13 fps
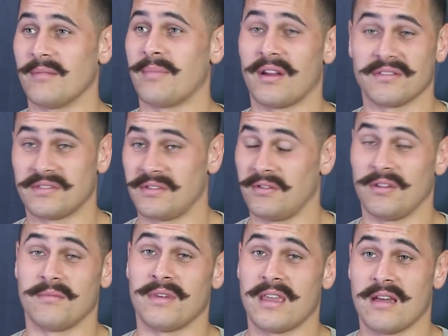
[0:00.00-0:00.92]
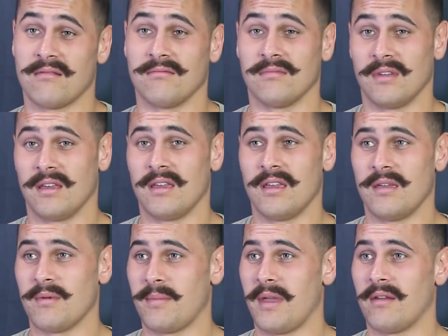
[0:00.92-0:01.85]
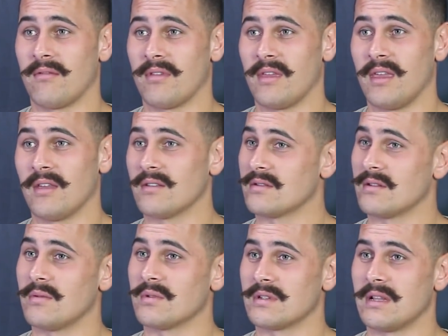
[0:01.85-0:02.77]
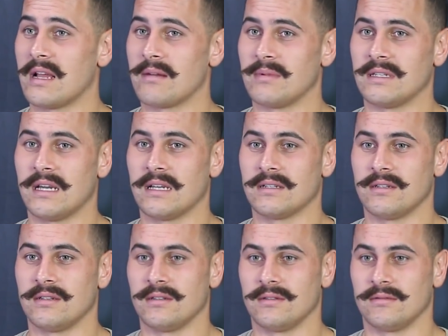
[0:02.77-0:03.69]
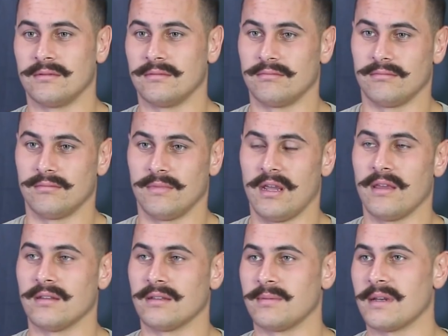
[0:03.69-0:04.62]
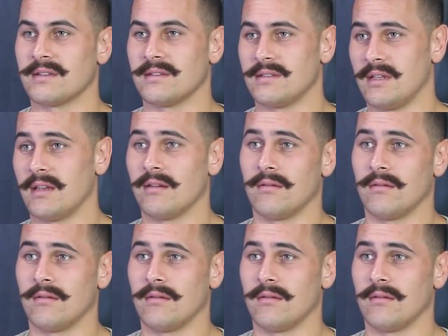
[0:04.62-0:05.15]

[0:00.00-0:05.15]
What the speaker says: but I was still in my Penrith gear because I wasn't allowed to be touched till the specialist said.